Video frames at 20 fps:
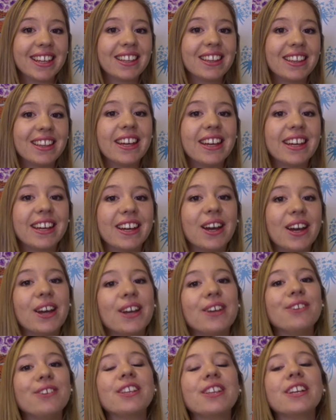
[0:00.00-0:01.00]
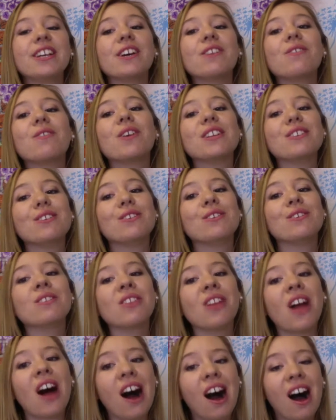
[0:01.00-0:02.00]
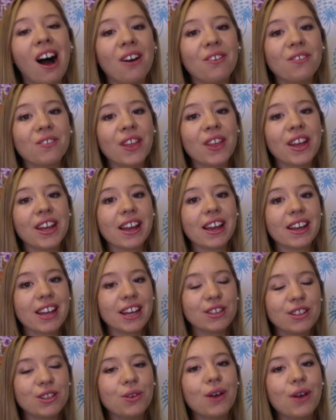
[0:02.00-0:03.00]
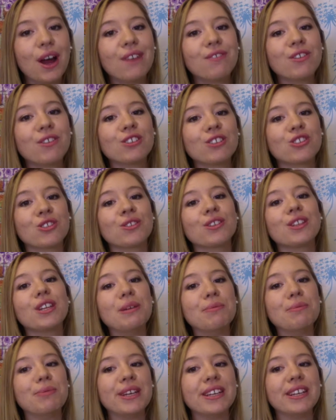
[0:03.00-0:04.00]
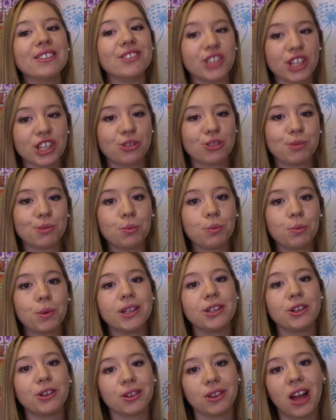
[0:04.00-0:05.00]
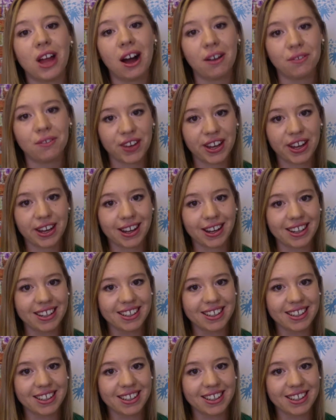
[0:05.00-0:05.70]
Like you think of when you laugh. Like can you ever truly be in judgment when you're laughing?